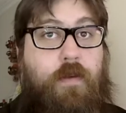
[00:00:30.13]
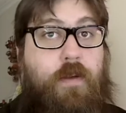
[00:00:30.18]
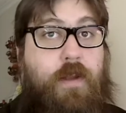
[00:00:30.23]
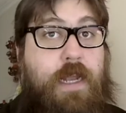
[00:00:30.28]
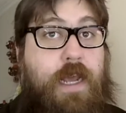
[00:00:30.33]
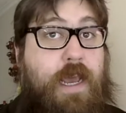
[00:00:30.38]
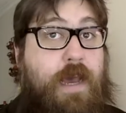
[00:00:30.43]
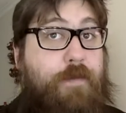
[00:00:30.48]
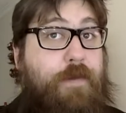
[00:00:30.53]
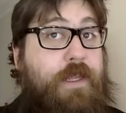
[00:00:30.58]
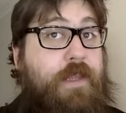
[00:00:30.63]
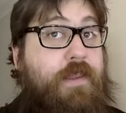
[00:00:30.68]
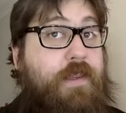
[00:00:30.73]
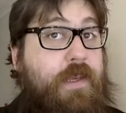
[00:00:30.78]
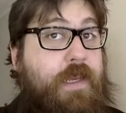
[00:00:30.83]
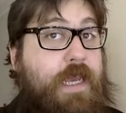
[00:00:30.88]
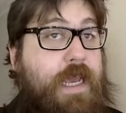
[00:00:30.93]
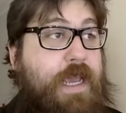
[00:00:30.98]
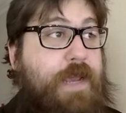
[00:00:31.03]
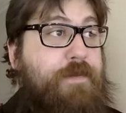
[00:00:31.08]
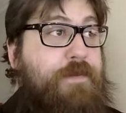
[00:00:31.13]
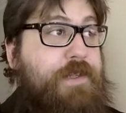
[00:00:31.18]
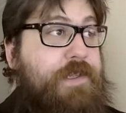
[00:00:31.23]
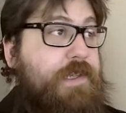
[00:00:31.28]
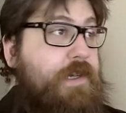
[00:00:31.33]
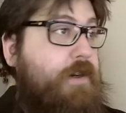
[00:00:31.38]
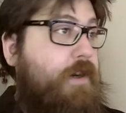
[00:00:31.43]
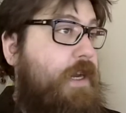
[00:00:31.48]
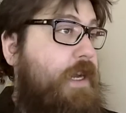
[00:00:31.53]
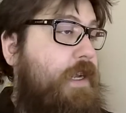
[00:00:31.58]
Now, with game
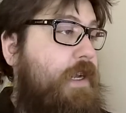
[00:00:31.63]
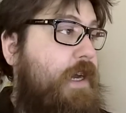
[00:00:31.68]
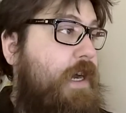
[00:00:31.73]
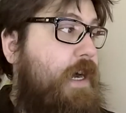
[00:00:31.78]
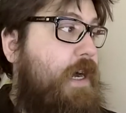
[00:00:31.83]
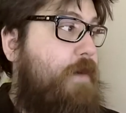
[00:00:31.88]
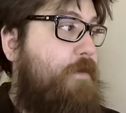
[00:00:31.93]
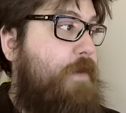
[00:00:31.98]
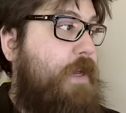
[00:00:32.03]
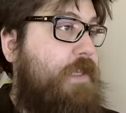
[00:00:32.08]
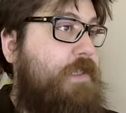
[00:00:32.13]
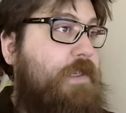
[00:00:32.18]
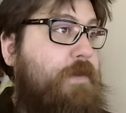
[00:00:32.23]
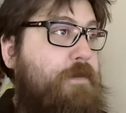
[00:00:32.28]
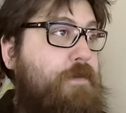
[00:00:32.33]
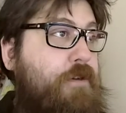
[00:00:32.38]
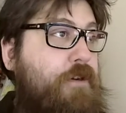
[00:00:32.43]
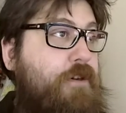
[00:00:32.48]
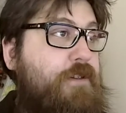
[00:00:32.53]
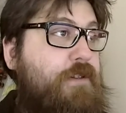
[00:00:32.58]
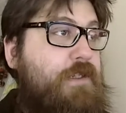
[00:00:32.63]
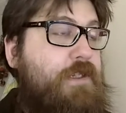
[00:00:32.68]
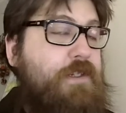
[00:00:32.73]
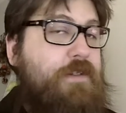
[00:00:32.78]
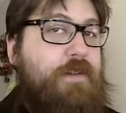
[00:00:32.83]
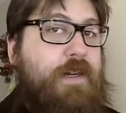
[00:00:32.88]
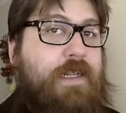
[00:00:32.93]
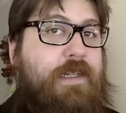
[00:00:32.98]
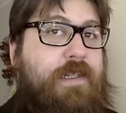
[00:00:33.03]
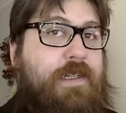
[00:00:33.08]
design, it's important
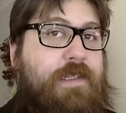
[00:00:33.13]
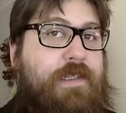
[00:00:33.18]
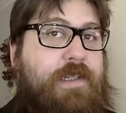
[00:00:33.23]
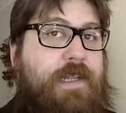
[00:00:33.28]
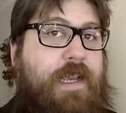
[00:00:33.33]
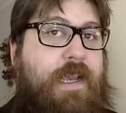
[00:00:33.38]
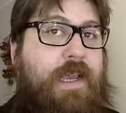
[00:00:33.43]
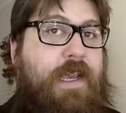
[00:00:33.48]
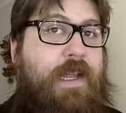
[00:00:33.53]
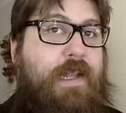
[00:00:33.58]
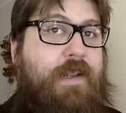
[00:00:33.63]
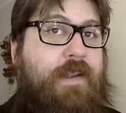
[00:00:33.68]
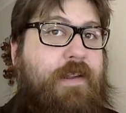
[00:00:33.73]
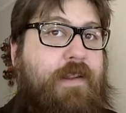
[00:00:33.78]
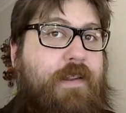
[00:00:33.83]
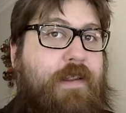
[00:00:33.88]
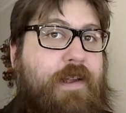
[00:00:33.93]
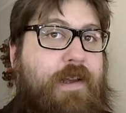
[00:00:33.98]
to understand